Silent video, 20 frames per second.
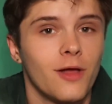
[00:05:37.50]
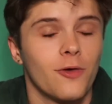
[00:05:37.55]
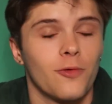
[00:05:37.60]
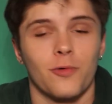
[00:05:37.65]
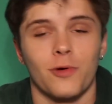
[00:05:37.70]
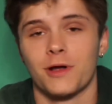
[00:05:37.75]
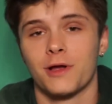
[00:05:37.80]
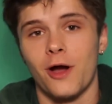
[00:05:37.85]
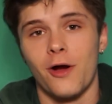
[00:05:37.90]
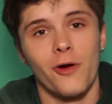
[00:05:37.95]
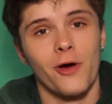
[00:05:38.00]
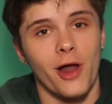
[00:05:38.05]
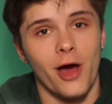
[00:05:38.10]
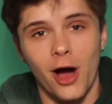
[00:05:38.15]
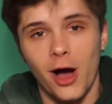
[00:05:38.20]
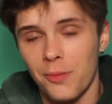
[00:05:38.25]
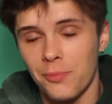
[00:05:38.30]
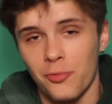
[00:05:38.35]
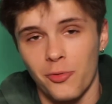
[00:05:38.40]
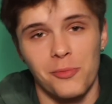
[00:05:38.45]
We're going
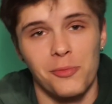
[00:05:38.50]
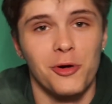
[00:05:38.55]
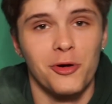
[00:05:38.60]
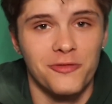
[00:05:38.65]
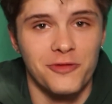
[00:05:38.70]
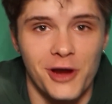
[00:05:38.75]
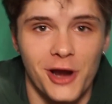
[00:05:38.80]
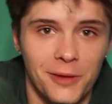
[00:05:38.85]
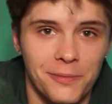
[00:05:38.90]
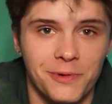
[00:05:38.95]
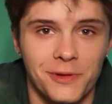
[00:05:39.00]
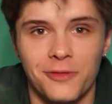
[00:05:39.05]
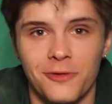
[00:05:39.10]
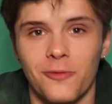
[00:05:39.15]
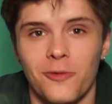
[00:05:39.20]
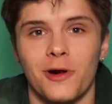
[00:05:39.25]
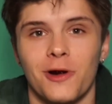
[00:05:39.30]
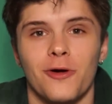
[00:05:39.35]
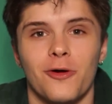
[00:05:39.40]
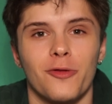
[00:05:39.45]
up, we're moving up in the
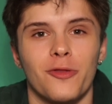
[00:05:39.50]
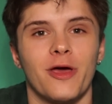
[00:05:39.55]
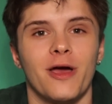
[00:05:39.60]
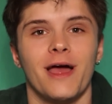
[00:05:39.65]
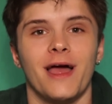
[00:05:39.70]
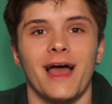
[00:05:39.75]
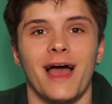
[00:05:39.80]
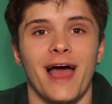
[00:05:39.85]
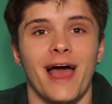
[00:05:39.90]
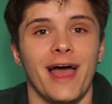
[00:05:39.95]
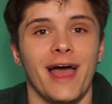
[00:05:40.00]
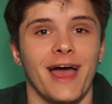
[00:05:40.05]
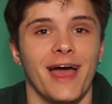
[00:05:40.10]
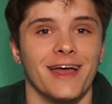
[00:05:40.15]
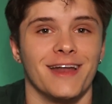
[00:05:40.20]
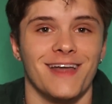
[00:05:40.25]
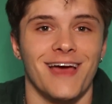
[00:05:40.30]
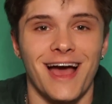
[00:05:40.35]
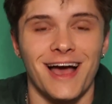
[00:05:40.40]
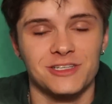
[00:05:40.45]
world.
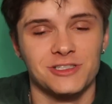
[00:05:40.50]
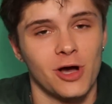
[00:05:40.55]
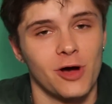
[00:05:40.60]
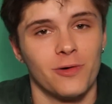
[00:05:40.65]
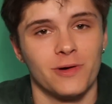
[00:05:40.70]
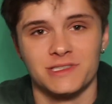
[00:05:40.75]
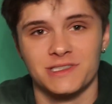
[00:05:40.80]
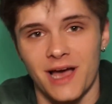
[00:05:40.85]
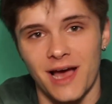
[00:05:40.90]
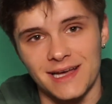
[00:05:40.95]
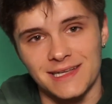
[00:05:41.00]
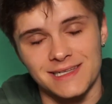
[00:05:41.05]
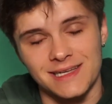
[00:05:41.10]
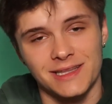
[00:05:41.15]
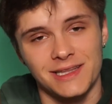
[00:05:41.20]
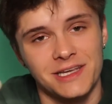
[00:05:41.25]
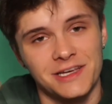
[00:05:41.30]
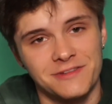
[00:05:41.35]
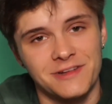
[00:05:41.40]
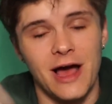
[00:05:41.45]
And as always, guys,
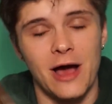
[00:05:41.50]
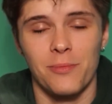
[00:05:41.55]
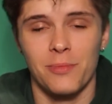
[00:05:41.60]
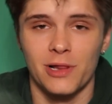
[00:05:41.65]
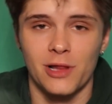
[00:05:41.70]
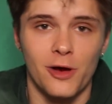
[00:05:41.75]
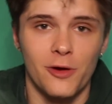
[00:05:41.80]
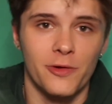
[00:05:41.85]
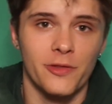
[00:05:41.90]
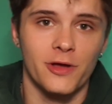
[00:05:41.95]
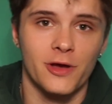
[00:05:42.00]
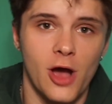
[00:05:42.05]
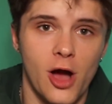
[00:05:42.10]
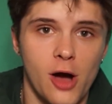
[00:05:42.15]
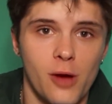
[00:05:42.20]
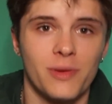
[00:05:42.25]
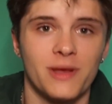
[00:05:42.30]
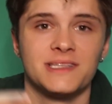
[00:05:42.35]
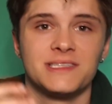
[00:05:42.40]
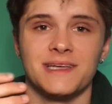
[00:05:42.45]
leave down below in the
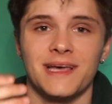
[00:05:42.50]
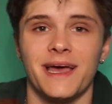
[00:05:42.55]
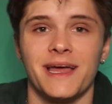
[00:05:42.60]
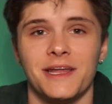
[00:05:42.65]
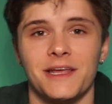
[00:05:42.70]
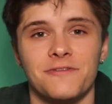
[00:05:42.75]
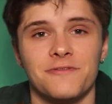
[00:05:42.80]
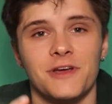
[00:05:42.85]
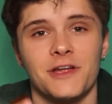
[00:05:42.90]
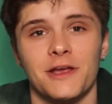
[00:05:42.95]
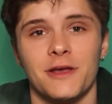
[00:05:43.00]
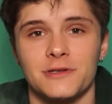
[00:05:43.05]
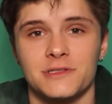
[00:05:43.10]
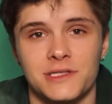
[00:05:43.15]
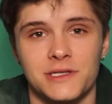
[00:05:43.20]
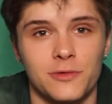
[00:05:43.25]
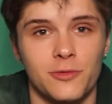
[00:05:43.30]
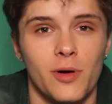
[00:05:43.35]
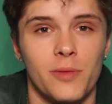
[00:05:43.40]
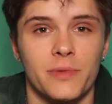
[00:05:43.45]
comments any videos
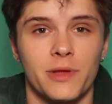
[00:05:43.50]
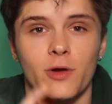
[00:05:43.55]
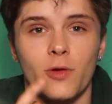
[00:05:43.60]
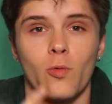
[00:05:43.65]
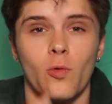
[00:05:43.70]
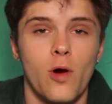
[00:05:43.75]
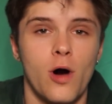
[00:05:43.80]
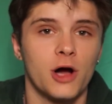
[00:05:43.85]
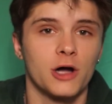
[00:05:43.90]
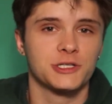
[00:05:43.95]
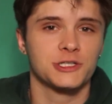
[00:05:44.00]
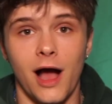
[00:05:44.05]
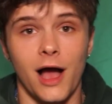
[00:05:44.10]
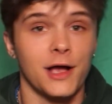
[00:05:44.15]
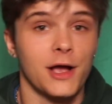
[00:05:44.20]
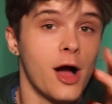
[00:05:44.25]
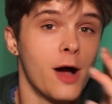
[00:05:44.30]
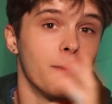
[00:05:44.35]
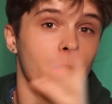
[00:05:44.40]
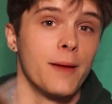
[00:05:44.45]
that you want me to watch. I
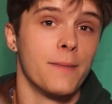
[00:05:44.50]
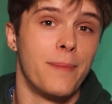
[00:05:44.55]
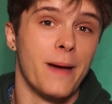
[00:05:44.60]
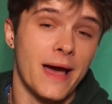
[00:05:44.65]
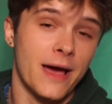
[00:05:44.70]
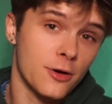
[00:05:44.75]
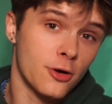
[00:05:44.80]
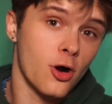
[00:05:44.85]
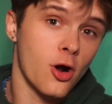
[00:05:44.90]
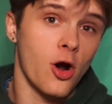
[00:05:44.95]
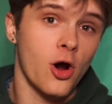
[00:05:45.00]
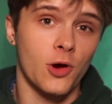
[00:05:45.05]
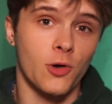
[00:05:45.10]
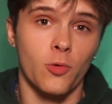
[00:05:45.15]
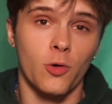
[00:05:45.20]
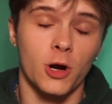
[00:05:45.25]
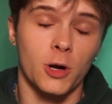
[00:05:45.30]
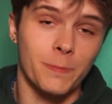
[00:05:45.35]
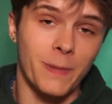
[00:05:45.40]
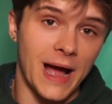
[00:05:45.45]
got my banner
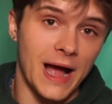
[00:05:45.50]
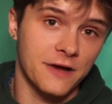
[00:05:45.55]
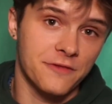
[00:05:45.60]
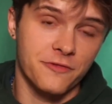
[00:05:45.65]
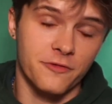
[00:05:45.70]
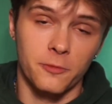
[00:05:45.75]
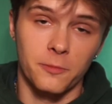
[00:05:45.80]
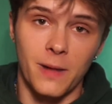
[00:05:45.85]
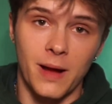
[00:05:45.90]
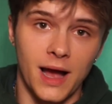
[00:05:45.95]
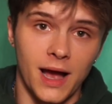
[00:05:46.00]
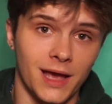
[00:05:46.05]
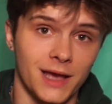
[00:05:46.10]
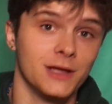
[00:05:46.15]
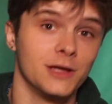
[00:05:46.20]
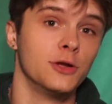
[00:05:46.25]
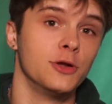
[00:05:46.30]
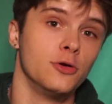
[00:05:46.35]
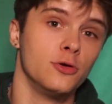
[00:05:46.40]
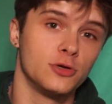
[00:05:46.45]
artwork back for my
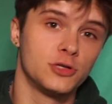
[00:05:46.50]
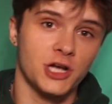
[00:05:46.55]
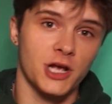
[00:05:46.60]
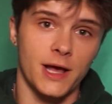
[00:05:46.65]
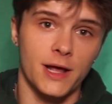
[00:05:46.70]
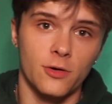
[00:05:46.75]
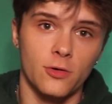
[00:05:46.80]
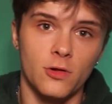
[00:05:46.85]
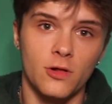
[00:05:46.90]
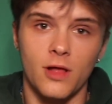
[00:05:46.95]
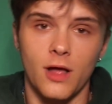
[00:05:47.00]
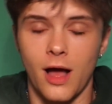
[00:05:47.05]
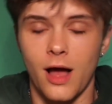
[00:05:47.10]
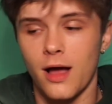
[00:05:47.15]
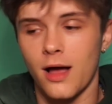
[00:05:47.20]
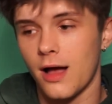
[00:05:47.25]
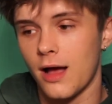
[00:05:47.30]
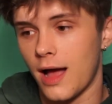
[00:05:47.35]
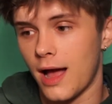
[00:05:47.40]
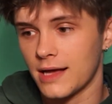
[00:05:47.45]
new channel.
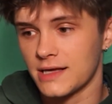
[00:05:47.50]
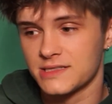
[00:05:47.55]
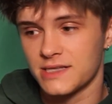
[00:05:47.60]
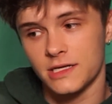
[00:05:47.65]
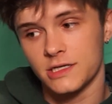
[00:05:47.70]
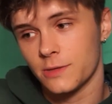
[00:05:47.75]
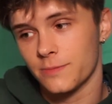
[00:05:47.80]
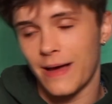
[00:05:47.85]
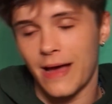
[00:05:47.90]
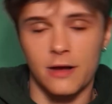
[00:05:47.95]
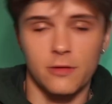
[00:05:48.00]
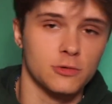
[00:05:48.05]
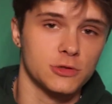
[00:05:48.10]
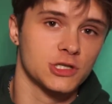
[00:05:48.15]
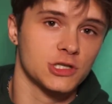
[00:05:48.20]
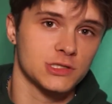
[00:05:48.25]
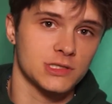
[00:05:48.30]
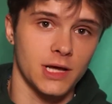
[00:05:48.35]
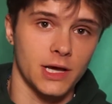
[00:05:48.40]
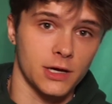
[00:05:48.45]
I sent it back with
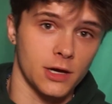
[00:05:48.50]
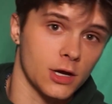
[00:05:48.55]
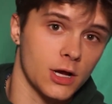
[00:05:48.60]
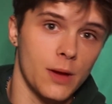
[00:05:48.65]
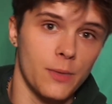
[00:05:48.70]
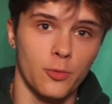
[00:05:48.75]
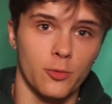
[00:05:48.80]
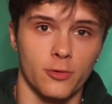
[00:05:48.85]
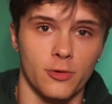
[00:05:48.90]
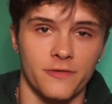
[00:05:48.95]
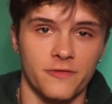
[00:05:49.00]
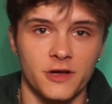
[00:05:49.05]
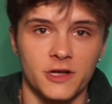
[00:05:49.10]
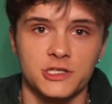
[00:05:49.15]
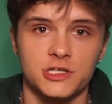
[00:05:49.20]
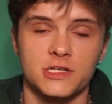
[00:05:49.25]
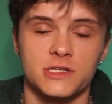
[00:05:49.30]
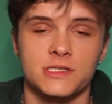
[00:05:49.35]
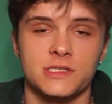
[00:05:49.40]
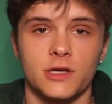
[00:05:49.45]
just like a couple
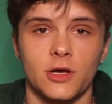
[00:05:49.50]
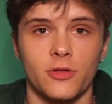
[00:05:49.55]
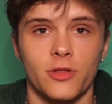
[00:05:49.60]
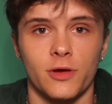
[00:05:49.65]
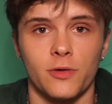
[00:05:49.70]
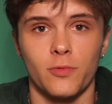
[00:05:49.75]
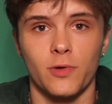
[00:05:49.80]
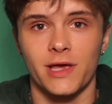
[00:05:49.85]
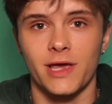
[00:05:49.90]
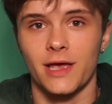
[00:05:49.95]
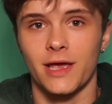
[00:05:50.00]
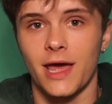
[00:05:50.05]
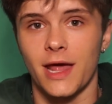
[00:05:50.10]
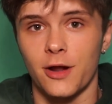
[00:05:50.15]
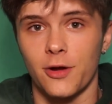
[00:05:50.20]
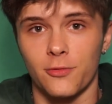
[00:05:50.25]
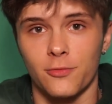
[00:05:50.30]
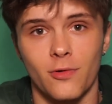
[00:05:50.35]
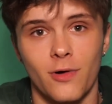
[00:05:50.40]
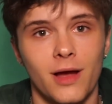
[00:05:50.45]
revisions so that we can get
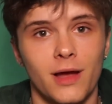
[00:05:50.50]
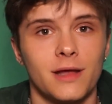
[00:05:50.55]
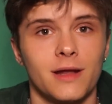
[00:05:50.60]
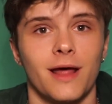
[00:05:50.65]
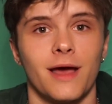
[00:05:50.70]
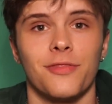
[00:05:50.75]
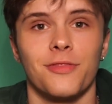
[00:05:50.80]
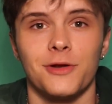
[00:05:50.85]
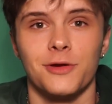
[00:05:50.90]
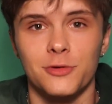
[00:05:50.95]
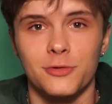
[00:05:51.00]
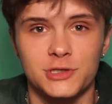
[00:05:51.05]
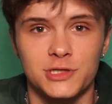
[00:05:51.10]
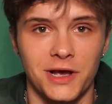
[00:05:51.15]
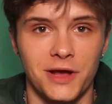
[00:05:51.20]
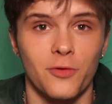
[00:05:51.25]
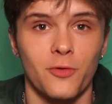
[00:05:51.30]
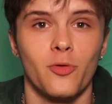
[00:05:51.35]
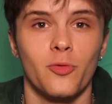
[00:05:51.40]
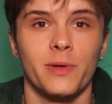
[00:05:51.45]
it right. And the new
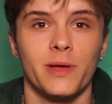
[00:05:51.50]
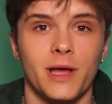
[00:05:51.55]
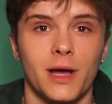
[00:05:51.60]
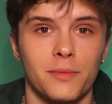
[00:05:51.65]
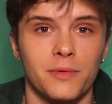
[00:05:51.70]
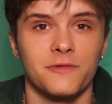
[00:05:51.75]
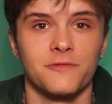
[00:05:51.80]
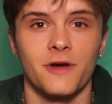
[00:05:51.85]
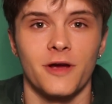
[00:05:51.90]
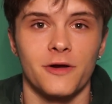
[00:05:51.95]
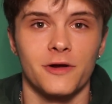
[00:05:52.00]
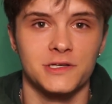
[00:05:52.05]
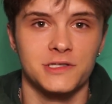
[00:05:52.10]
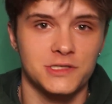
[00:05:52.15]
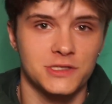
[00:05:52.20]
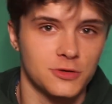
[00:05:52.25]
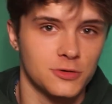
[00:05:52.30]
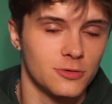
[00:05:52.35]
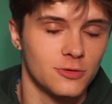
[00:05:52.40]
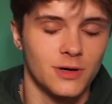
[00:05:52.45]
channel will be coming very
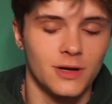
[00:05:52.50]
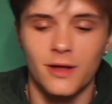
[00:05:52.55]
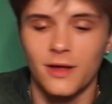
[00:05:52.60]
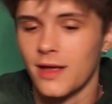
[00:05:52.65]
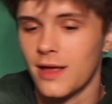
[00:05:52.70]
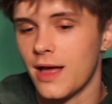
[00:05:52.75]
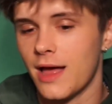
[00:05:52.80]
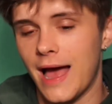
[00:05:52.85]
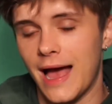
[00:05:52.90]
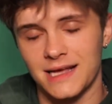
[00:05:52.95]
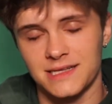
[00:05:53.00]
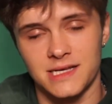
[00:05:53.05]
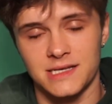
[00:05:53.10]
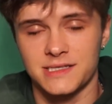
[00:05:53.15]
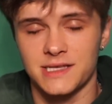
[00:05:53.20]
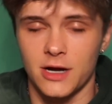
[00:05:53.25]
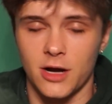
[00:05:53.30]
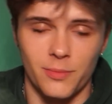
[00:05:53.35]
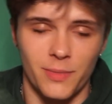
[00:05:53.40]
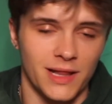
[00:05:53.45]
soon. As I
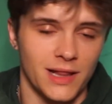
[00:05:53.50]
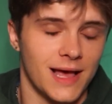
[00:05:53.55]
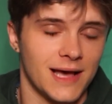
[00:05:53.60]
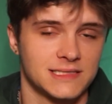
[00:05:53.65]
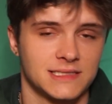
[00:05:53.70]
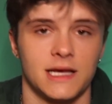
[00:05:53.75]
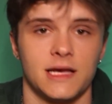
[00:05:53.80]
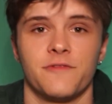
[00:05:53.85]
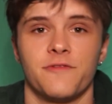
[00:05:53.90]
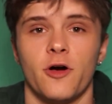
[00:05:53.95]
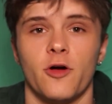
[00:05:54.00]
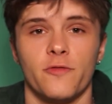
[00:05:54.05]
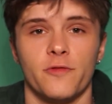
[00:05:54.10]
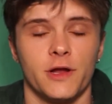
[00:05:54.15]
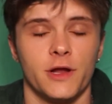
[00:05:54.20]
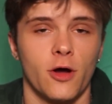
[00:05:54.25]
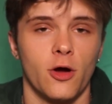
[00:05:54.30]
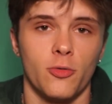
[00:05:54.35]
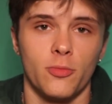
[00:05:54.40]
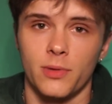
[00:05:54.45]
said on my last AFL
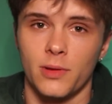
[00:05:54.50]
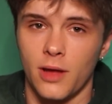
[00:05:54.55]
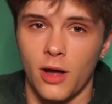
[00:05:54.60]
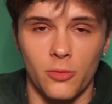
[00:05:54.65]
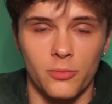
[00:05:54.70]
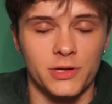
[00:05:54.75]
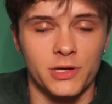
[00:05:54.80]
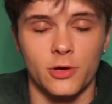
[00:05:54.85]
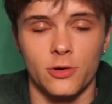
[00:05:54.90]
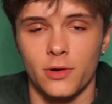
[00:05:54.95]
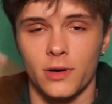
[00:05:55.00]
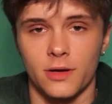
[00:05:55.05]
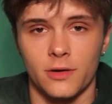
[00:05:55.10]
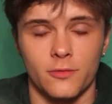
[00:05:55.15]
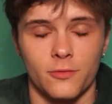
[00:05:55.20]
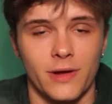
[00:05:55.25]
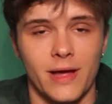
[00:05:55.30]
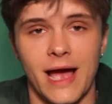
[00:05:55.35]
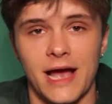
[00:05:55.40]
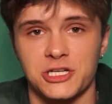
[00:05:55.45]
video, I'll be doing
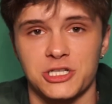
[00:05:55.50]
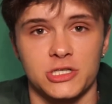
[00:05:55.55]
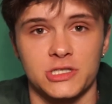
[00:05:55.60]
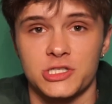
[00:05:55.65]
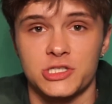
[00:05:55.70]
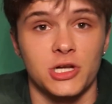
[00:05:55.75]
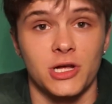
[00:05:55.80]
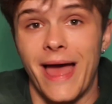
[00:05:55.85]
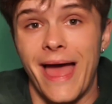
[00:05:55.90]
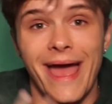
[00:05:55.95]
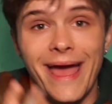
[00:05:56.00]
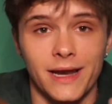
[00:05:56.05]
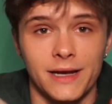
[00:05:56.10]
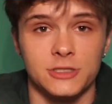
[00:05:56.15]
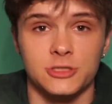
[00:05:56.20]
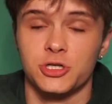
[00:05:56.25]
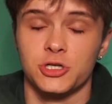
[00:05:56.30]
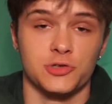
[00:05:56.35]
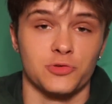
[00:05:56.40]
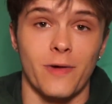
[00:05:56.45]
reactions to
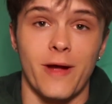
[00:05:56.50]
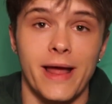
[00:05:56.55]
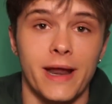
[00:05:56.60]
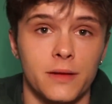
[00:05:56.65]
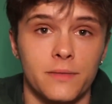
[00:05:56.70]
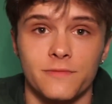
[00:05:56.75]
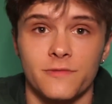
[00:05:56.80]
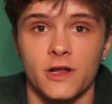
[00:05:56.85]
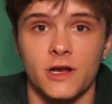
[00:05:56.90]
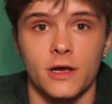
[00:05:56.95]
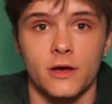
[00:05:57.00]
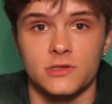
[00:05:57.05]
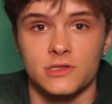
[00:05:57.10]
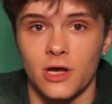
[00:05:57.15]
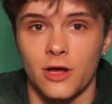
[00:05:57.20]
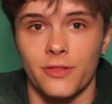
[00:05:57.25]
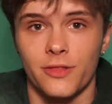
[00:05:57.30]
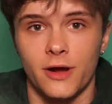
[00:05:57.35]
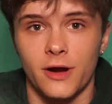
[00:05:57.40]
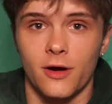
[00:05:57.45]
just random videos
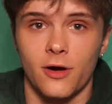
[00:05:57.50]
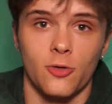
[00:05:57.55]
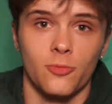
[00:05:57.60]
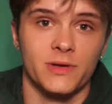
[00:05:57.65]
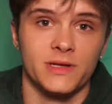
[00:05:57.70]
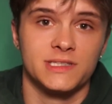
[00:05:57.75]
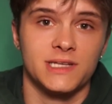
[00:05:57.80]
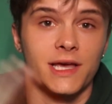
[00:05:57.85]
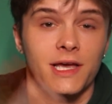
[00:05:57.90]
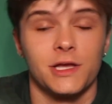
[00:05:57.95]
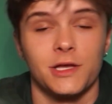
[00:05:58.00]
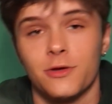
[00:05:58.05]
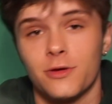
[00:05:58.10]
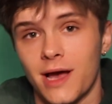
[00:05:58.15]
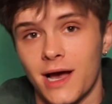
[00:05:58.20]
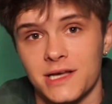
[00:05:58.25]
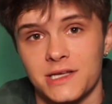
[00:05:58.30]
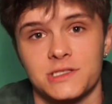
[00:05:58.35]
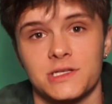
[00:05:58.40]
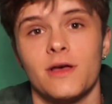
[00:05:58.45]
on there. I'll be taking you
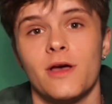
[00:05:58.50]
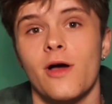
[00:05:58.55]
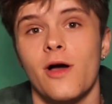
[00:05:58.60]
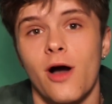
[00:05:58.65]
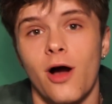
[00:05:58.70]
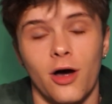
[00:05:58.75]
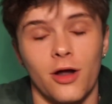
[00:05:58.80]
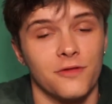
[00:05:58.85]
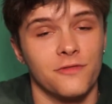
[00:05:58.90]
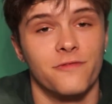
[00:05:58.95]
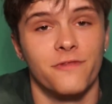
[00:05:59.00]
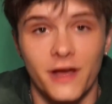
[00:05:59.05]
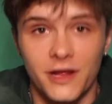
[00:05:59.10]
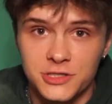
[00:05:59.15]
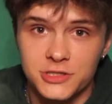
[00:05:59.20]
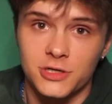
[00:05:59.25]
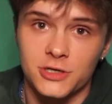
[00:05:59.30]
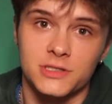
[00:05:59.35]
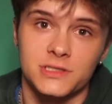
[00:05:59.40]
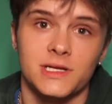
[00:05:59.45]
guys on
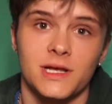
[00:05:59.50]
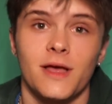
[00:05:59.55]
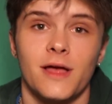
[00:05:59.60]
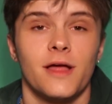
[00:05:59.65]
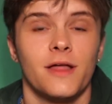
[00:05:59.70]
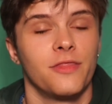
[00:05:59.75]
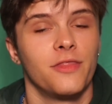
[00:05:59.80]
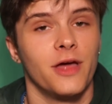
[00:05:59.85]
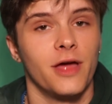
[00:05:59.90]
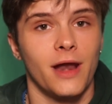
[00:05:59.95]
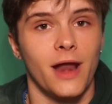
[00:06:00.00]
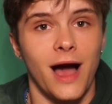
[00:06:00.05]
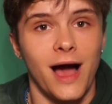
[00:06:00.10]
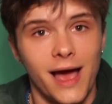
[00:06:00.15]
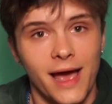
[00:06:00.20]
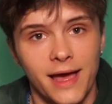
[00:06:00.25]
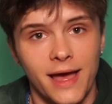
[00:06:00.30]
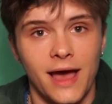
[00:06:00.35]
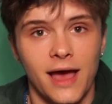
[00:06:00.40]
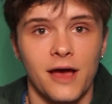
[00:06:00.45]
adventures that
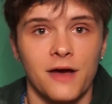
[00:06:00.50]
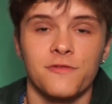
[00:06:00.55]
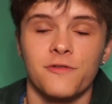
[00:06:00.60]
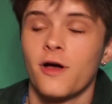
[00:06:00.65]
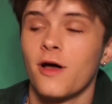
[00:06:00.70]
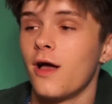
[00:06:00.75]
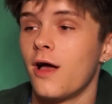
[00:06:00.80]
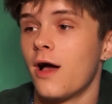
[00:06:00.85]
I have.